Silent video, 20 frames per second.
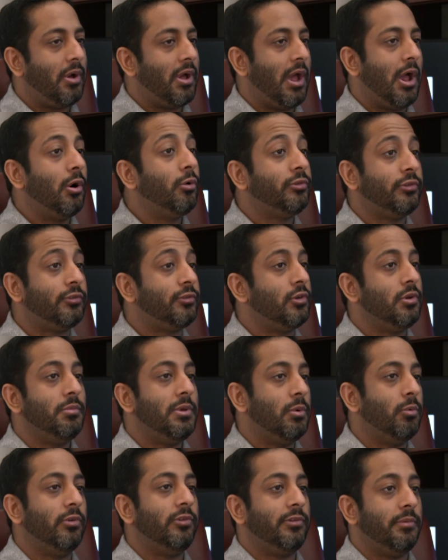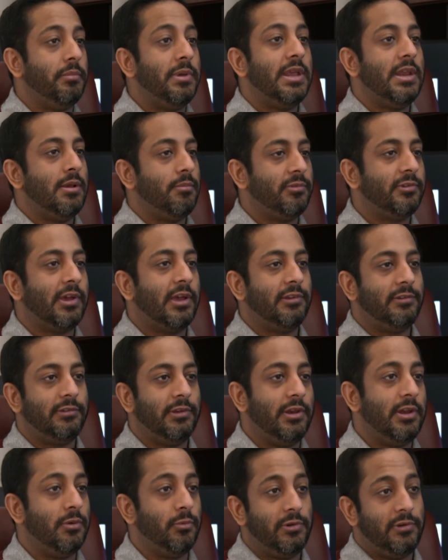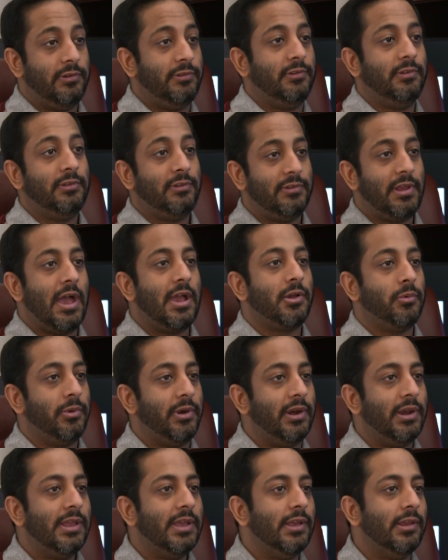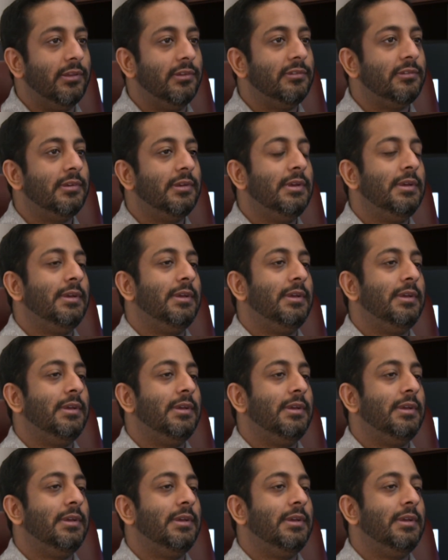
I always assumed it was a medium-sized city, which is exactly what it is.